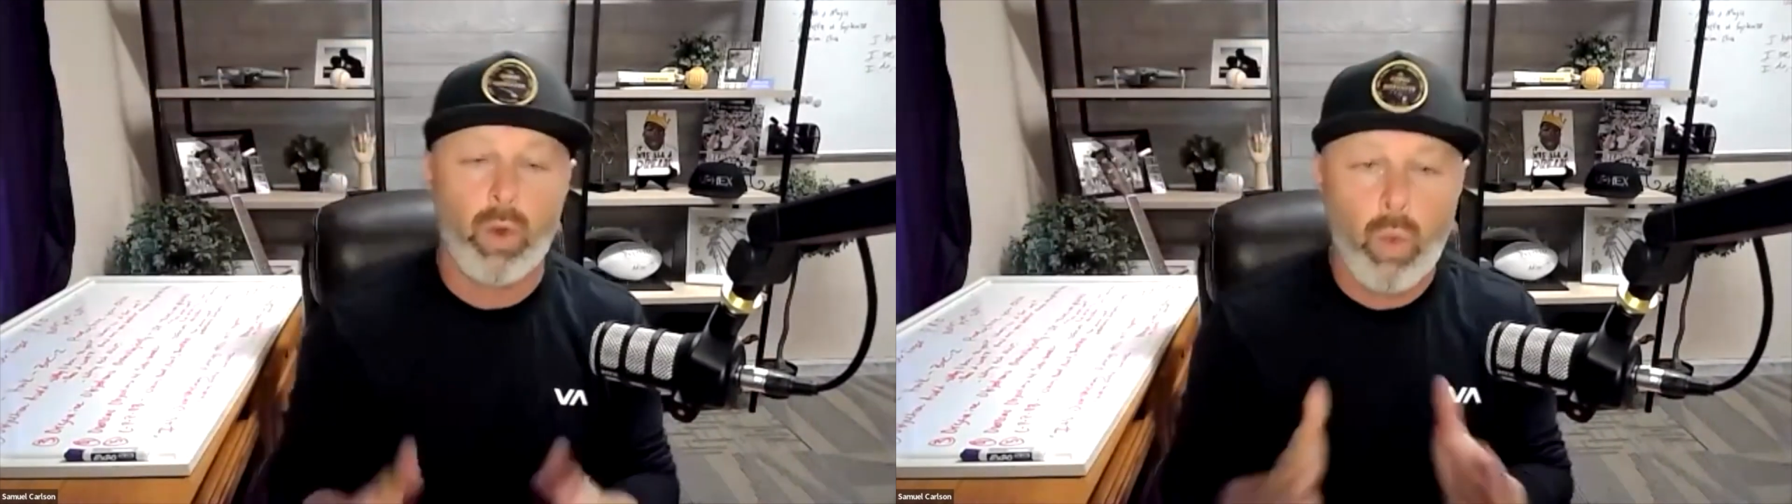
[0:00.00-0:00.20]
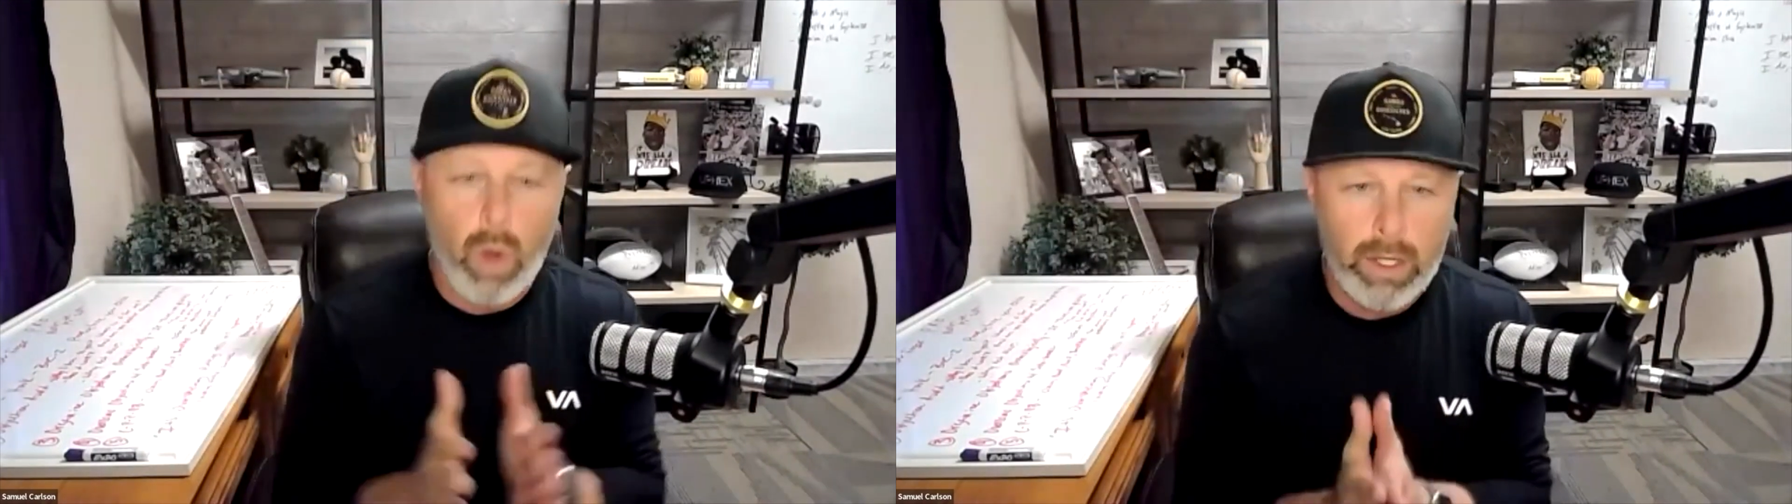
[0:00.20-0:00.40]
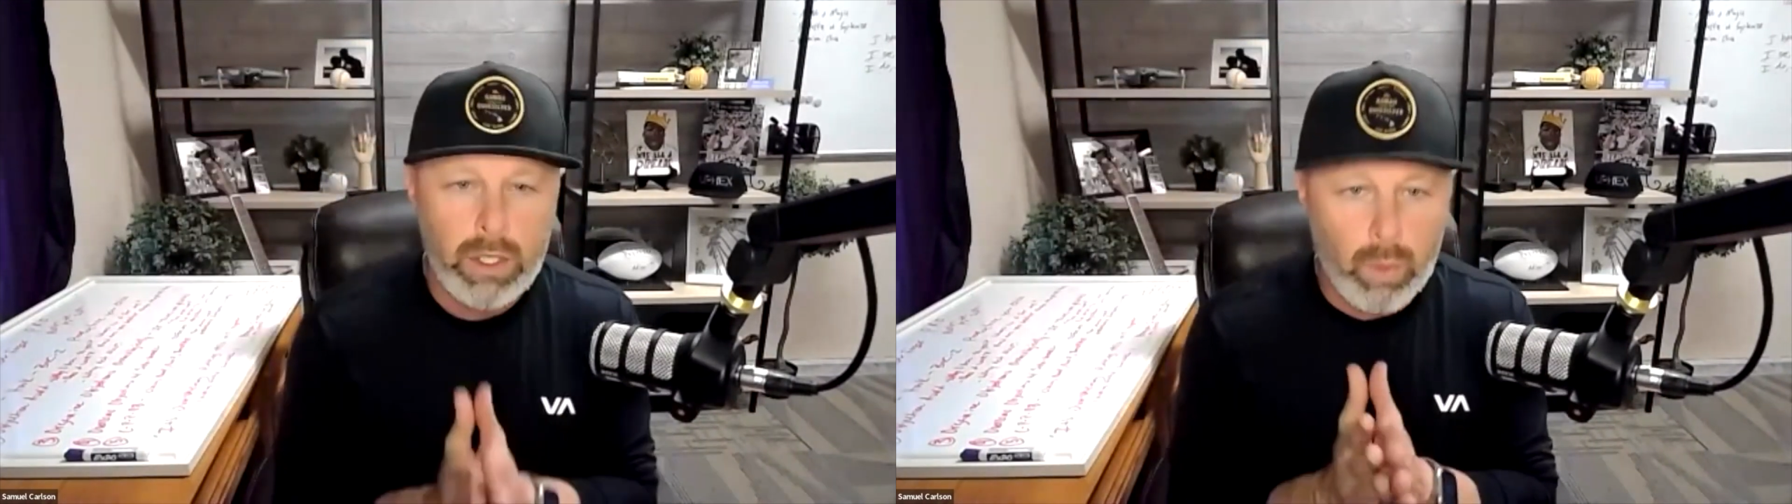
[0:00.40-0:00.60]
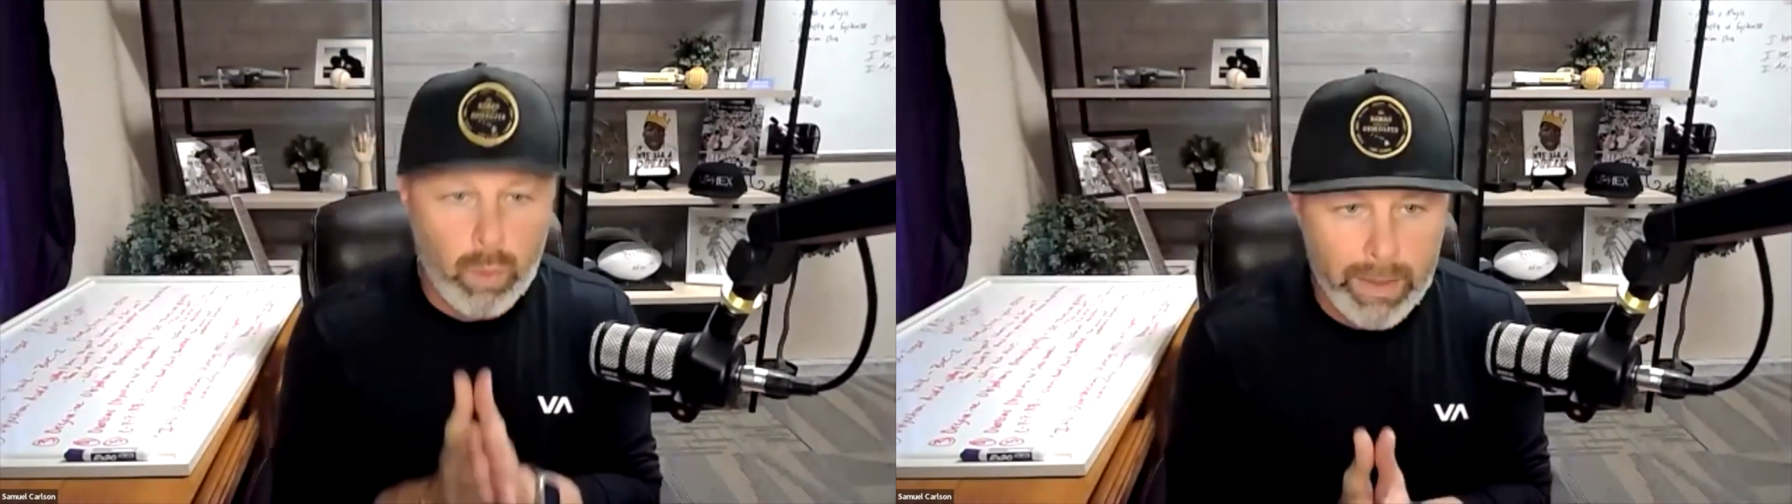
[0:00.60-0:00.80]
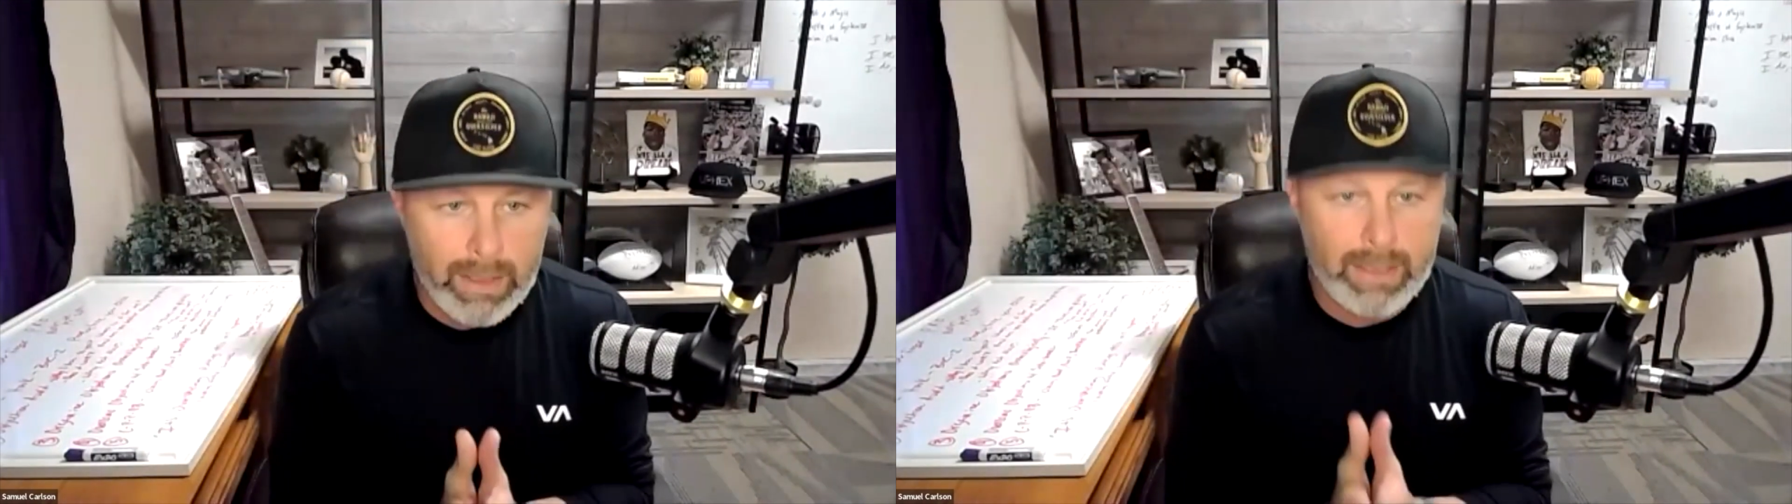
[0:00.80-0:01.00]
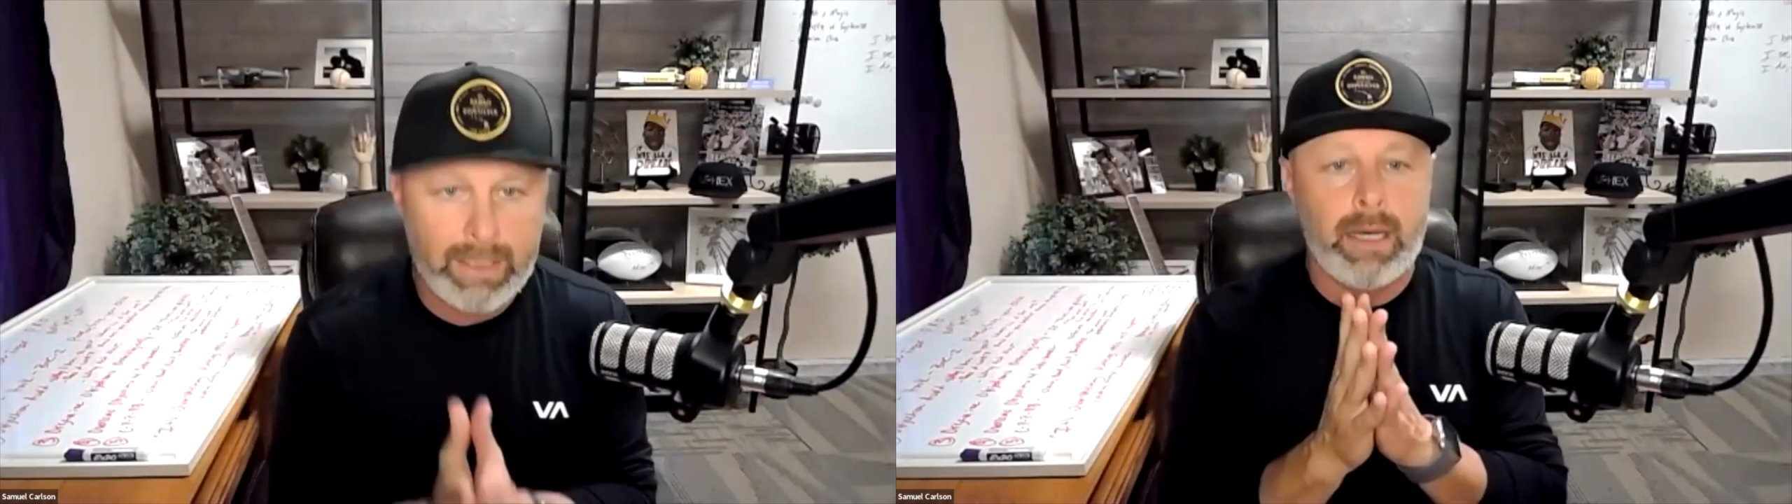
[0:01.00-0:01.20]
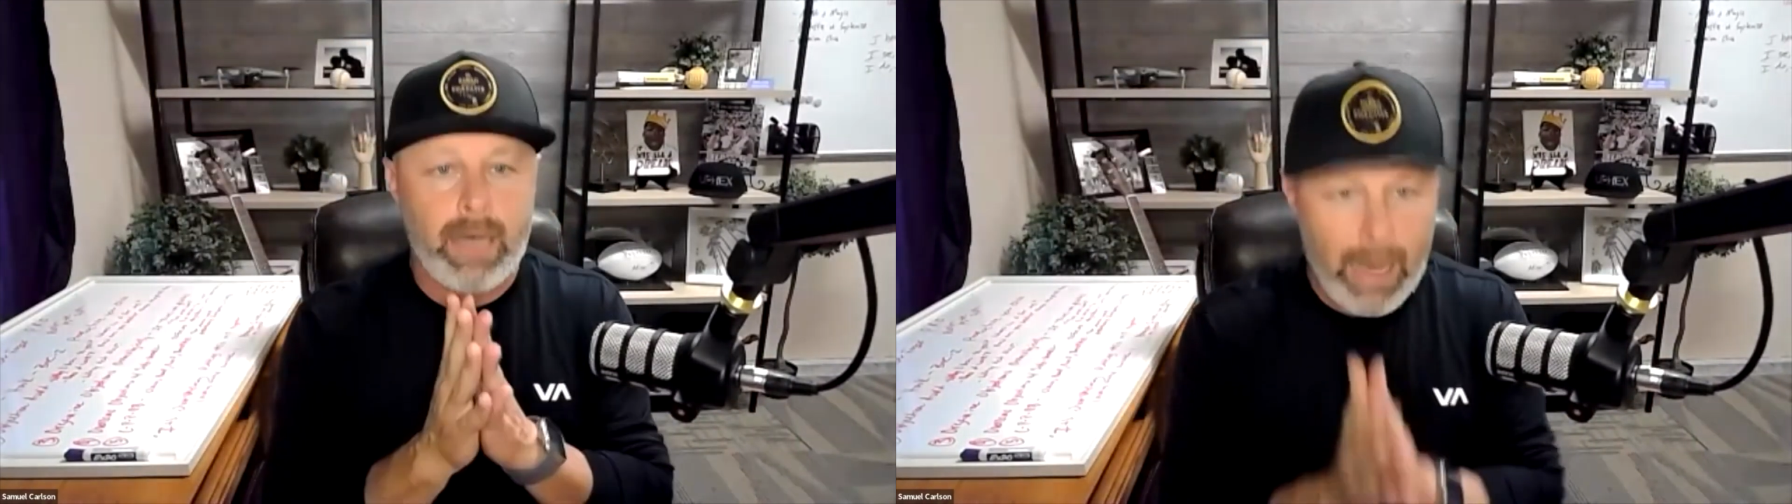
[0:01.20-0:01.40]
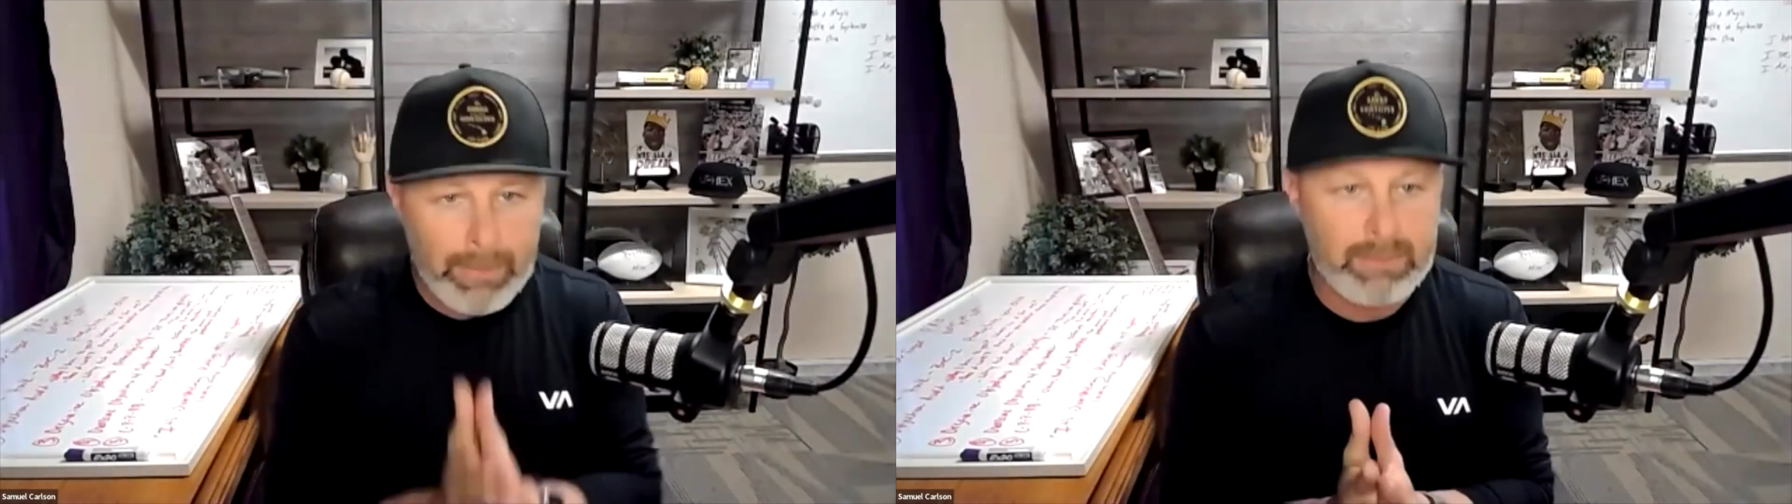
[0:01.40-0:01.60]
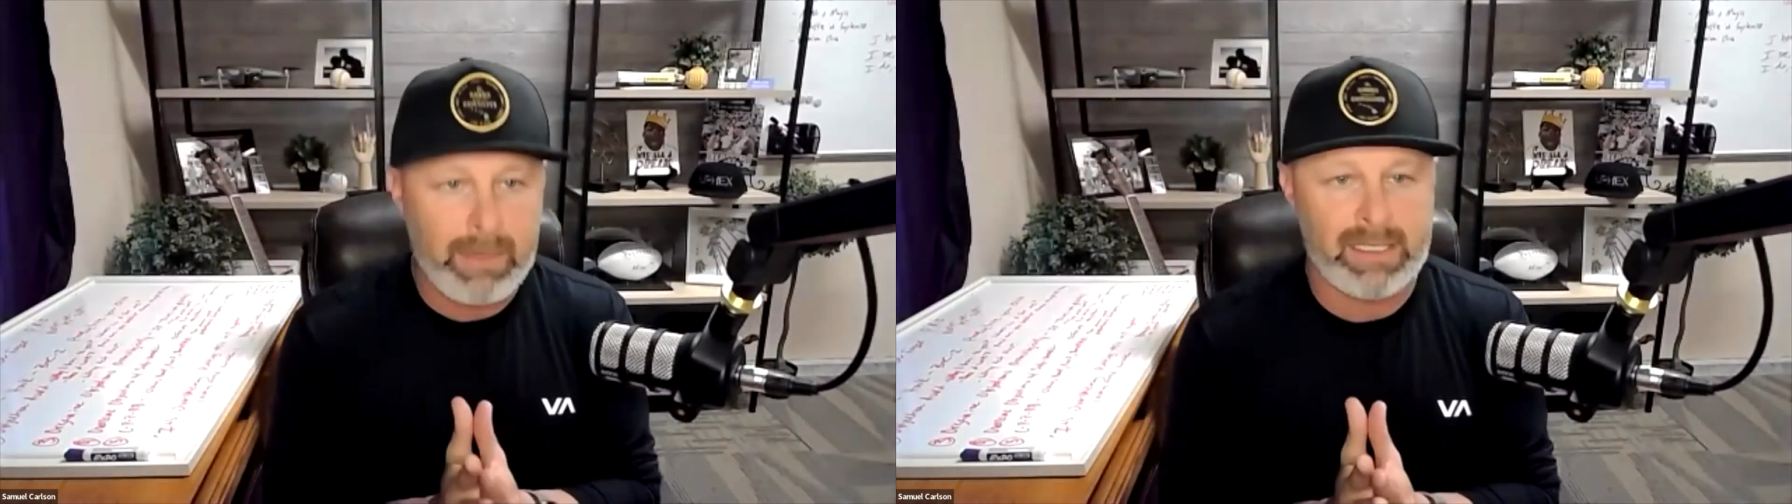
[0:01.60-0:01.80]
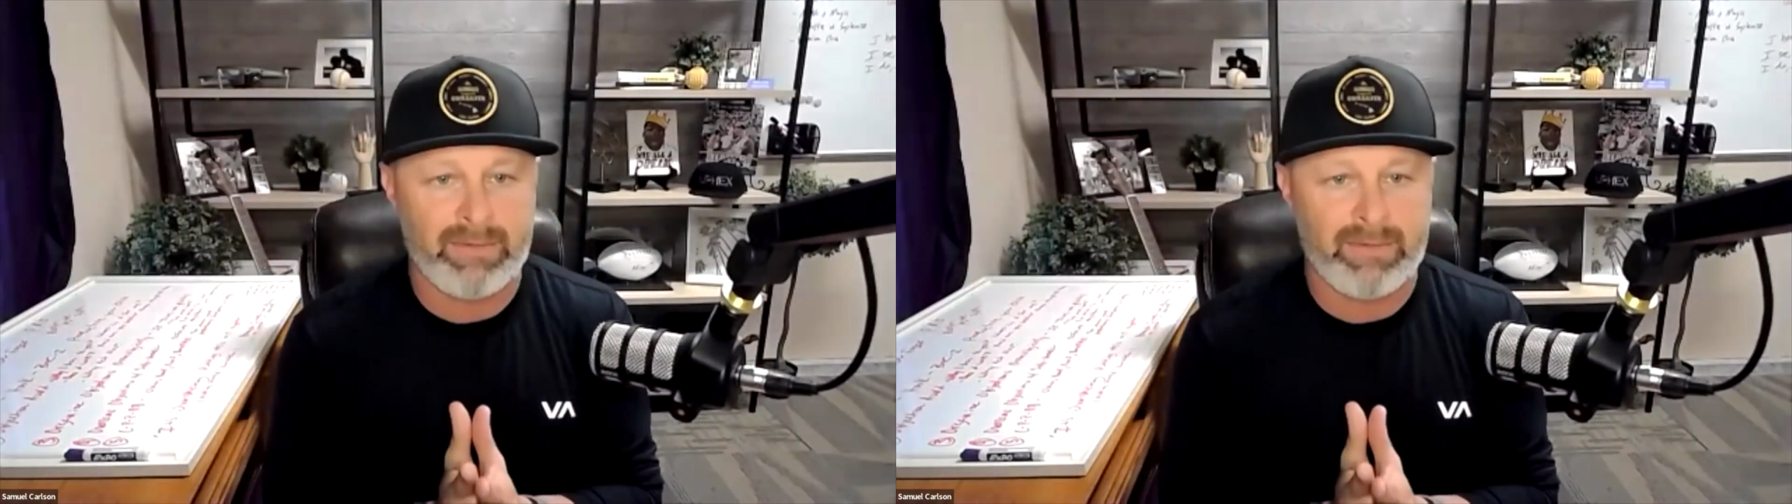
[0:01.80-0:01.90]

What are you really optimizing